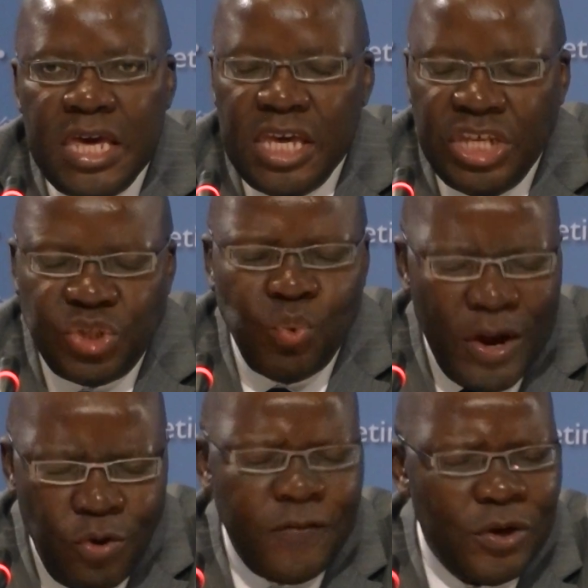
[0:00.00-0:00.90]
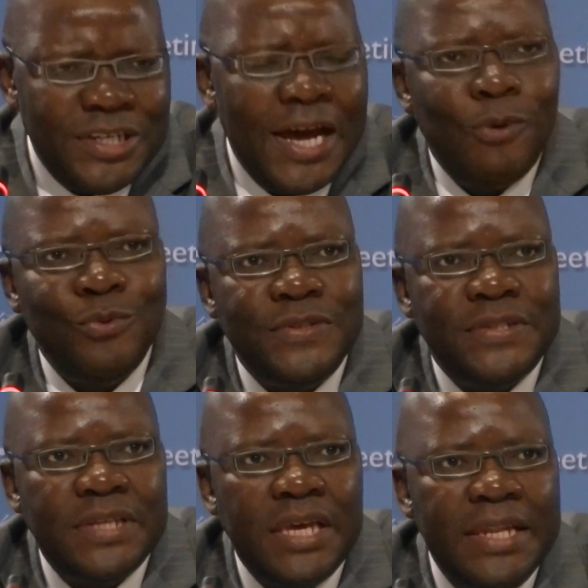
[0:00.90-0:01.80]
Each one of our
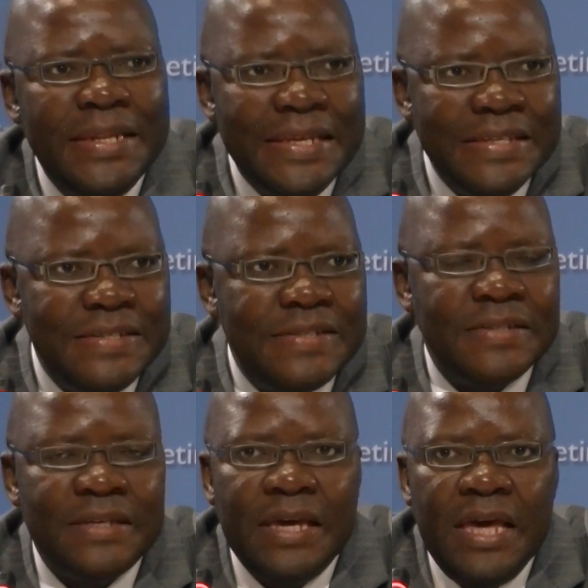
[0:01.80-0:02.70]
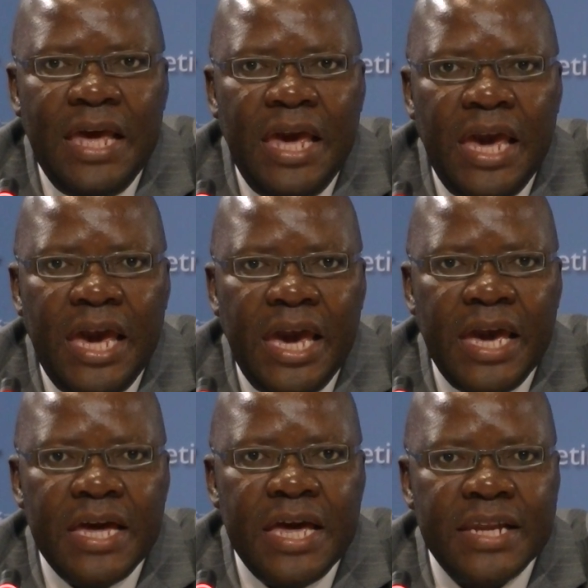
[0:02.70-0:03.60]
towns needs
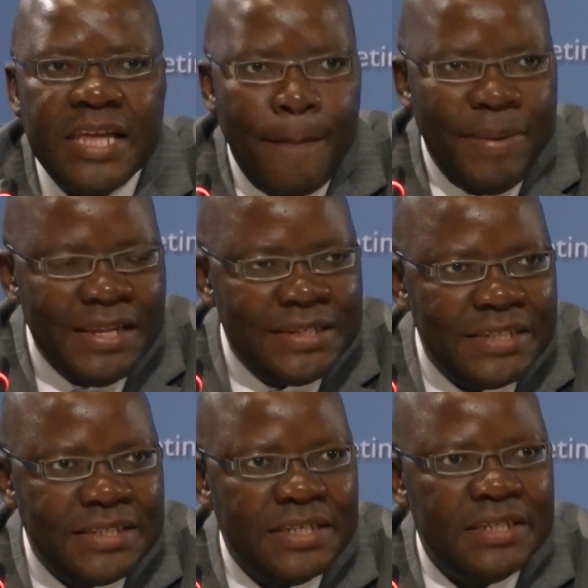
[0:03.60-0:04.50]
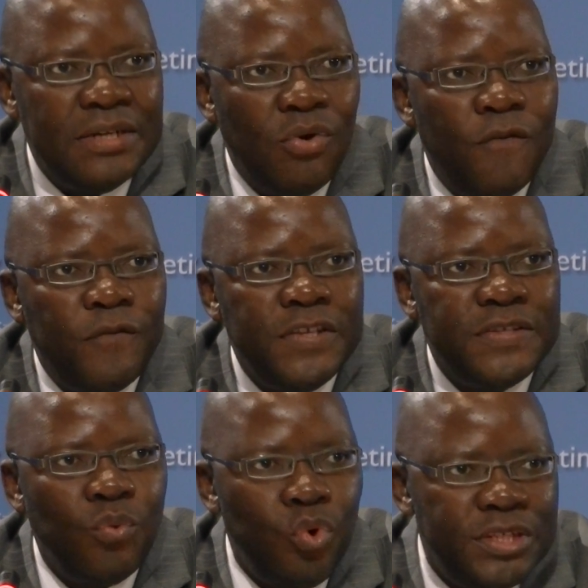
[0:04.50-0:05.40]
a rehabilitation of
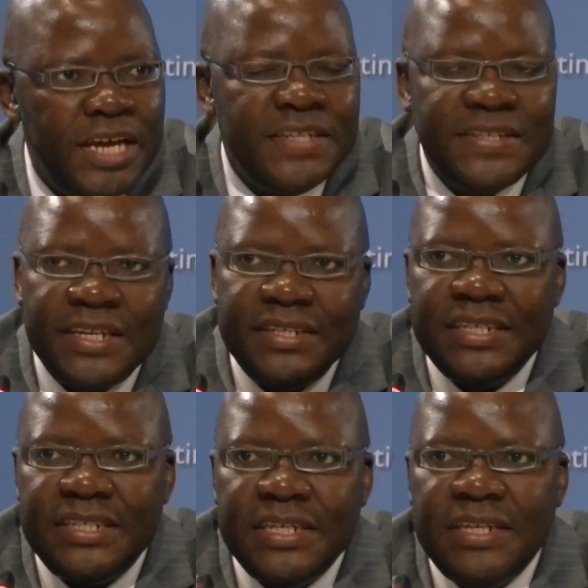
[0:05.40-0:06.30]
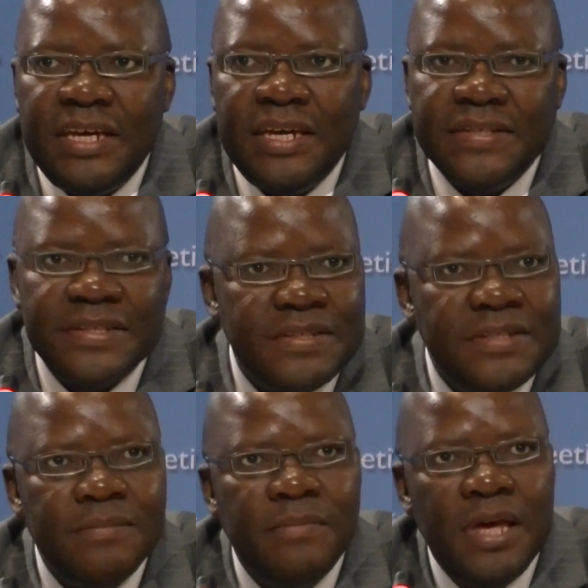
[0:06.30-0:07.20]
its water and sanitation
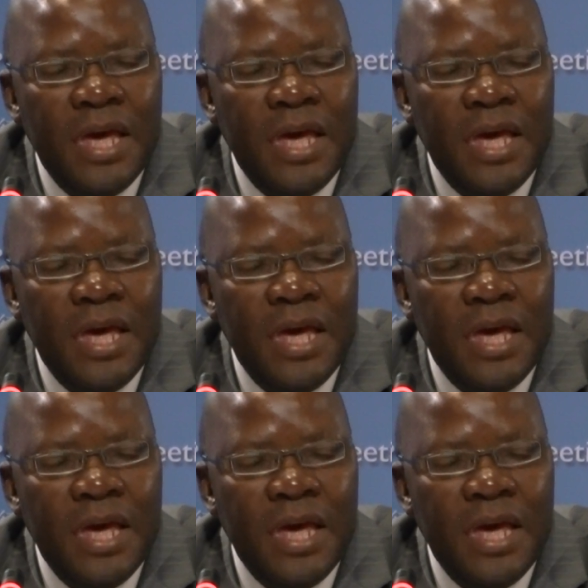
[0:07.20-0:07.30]
system,